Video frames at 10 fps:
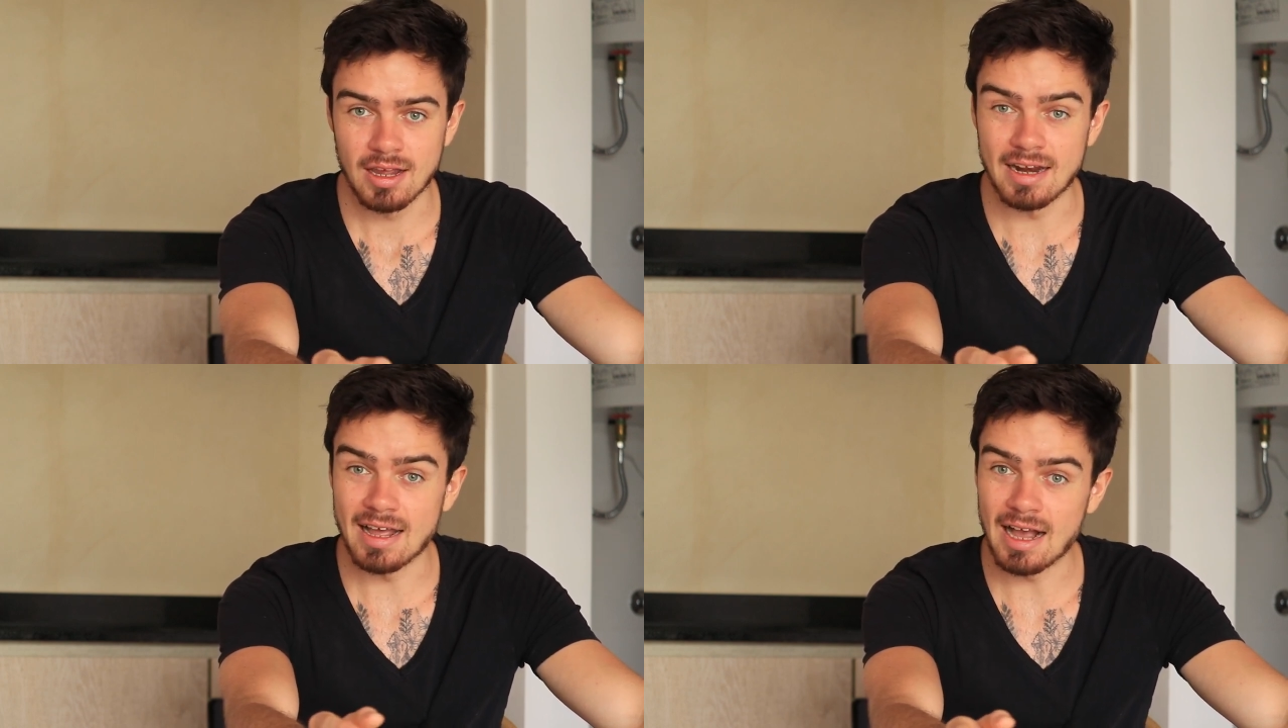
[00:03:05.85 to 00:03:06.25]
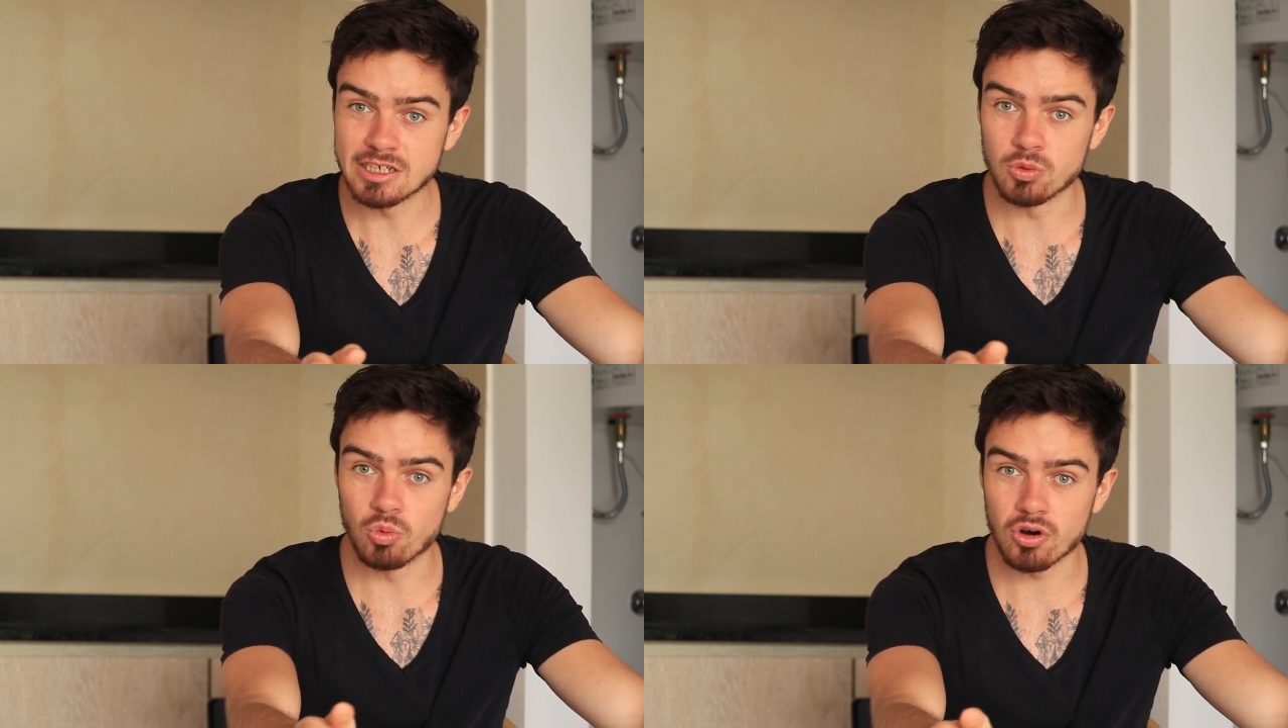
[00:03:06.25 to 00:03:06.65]
and it
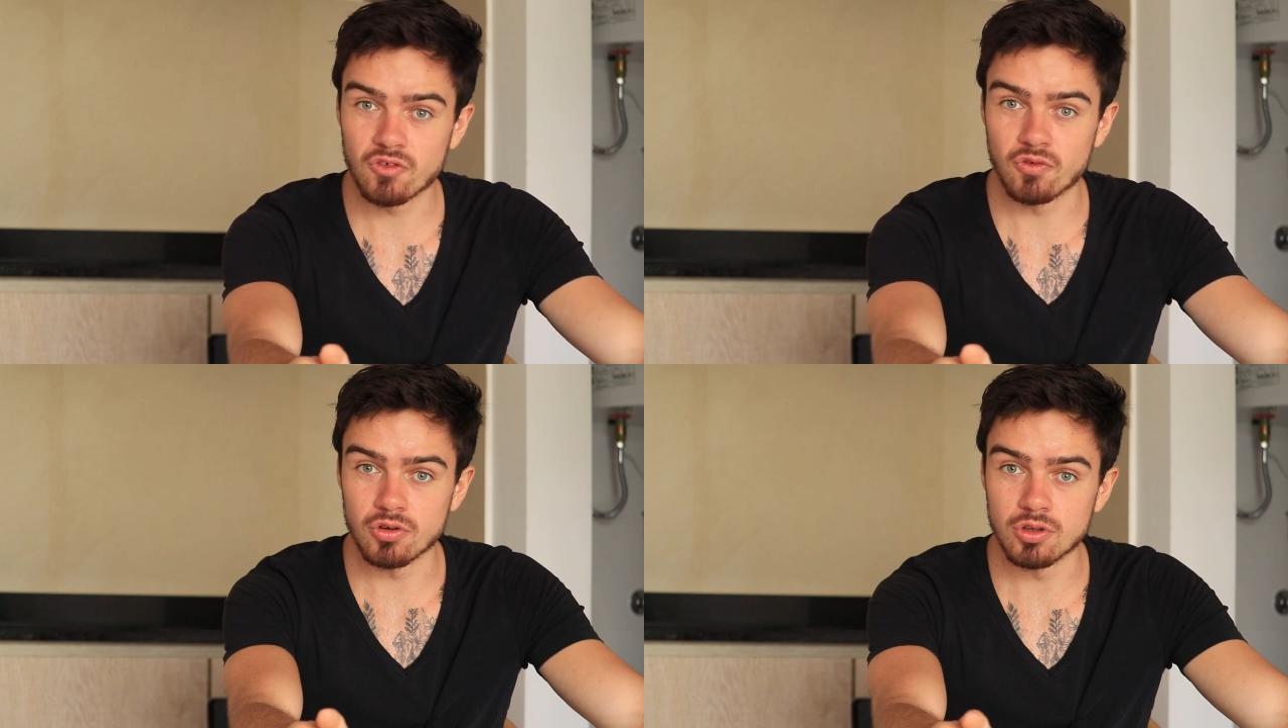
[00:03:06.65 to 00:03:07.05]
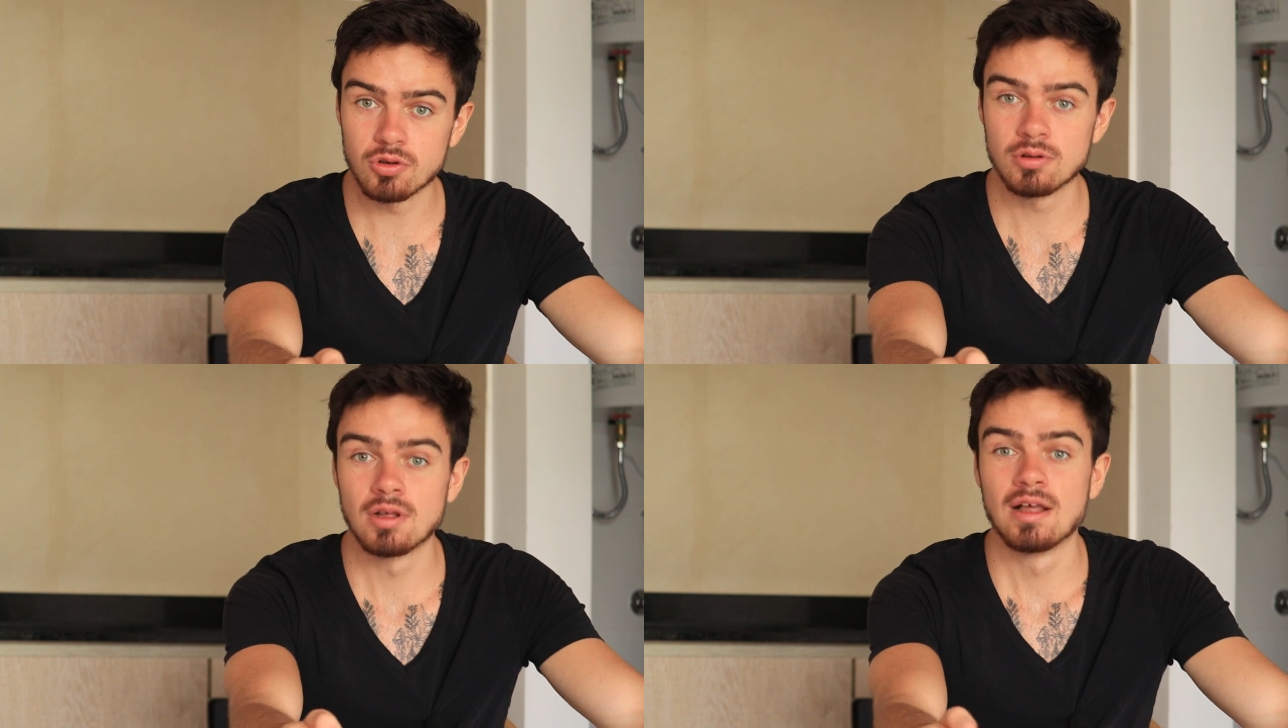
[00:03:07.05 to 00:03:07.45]
hasn't worked for
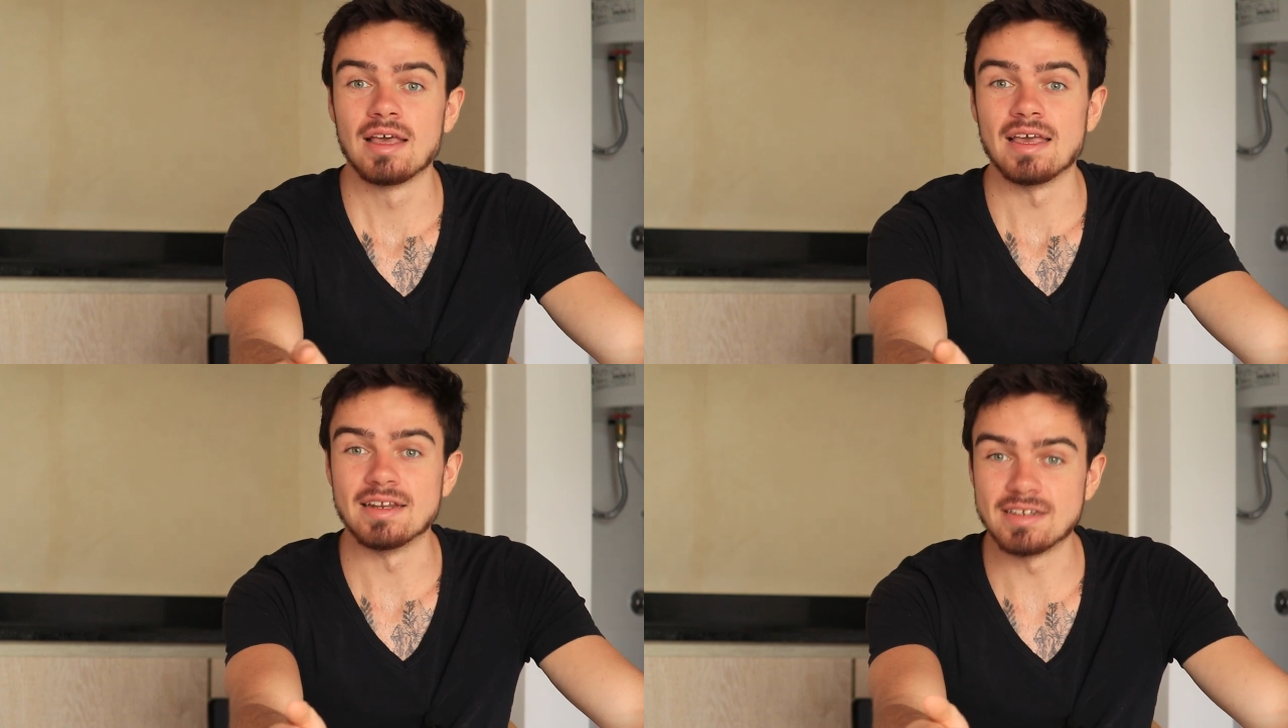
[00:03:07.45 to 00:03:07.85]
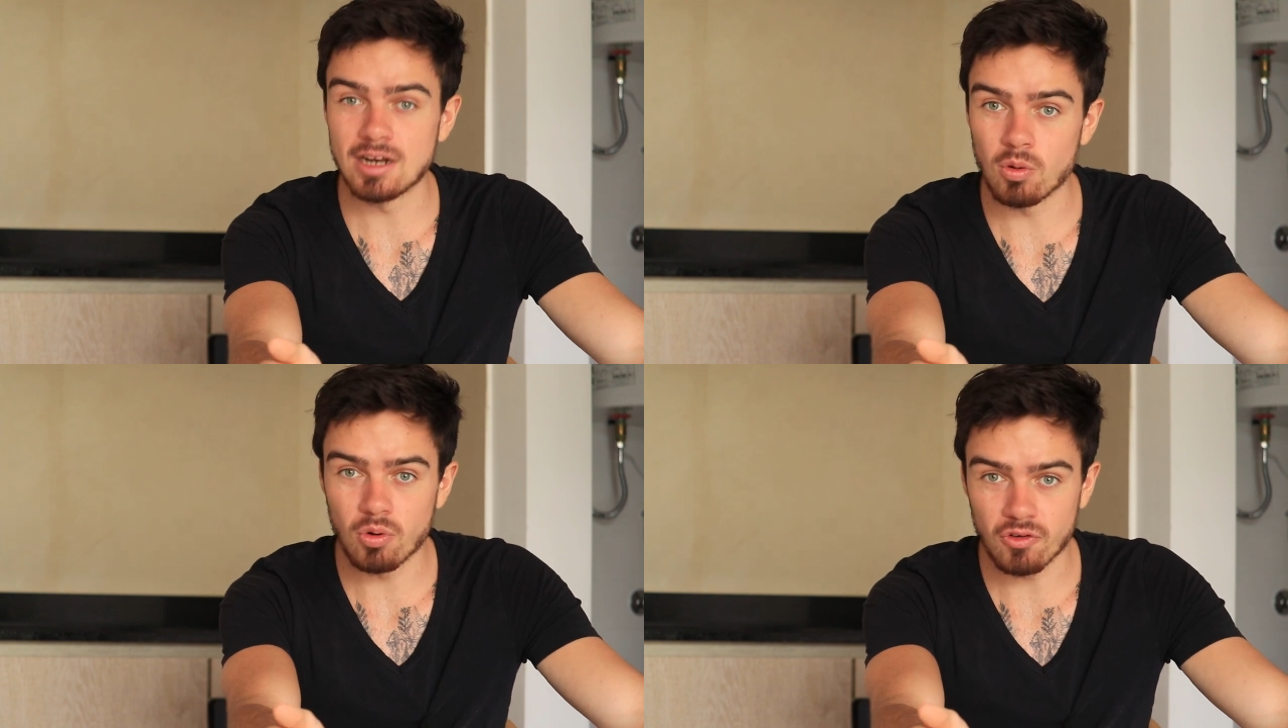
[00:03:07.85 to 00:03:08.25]
you, it
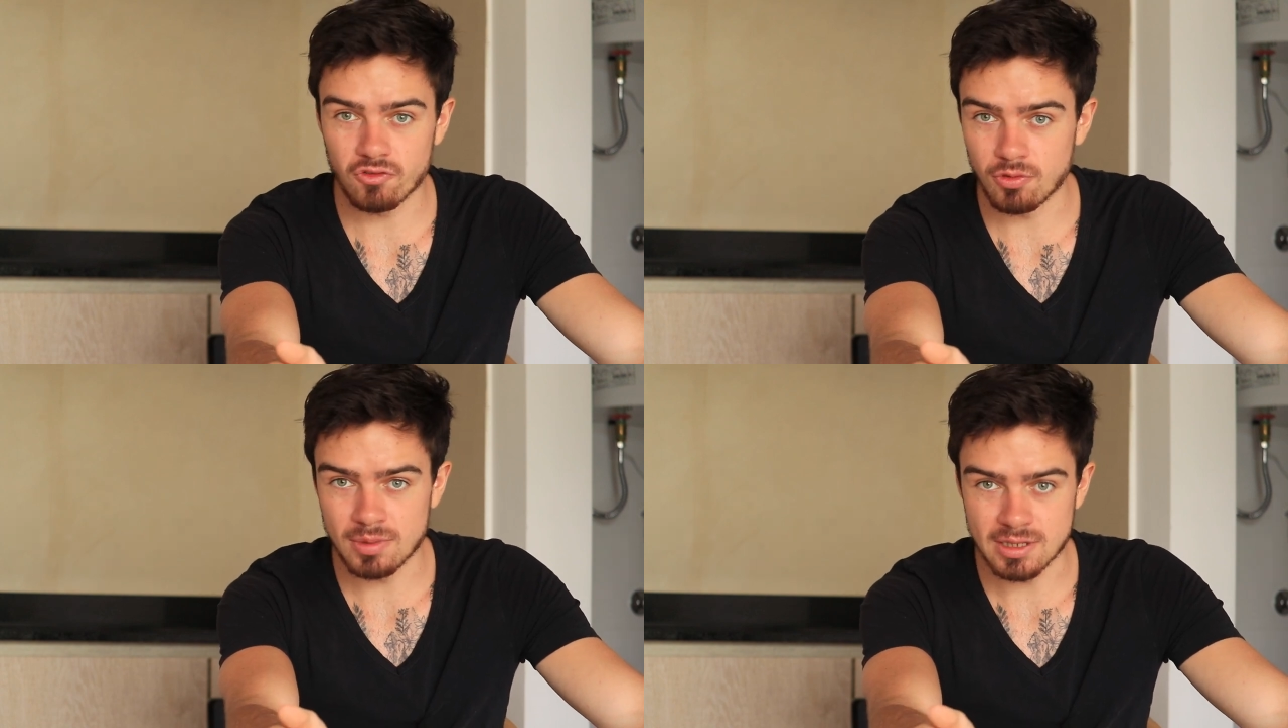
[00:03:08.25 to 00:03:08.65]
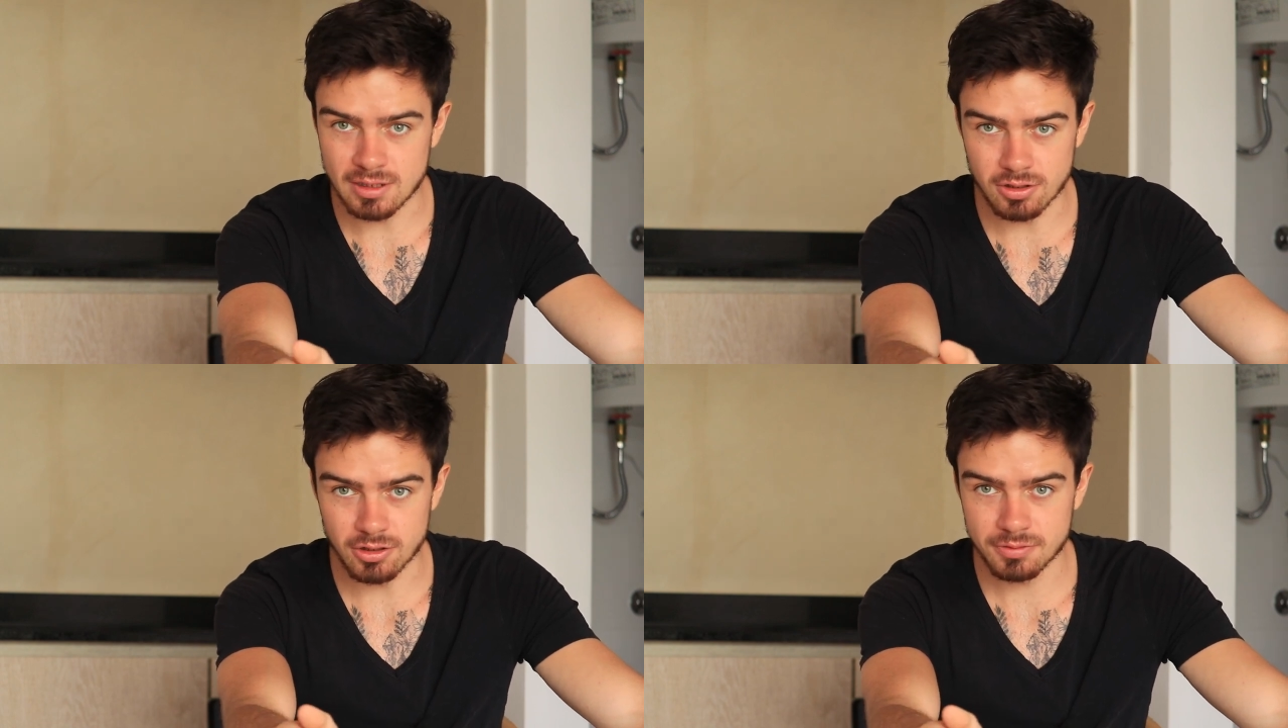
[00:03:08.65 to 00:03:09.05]
didn't work for me
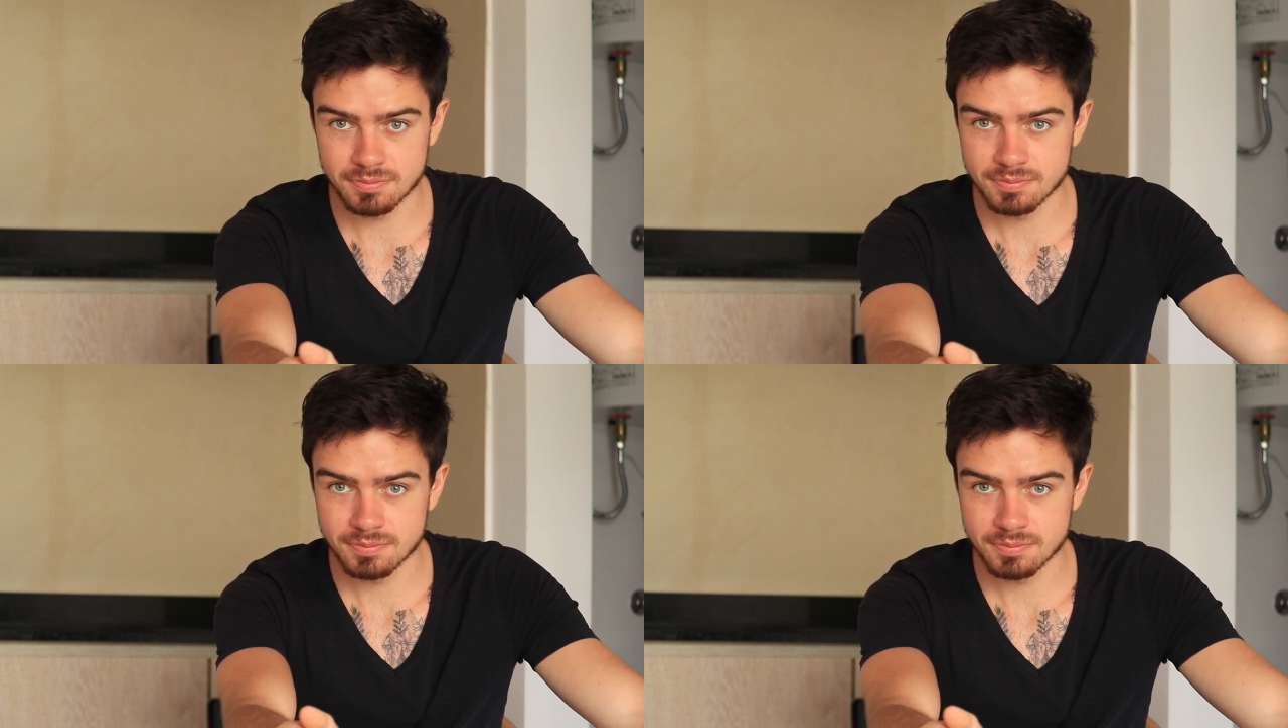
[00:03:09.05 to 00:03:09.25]
either.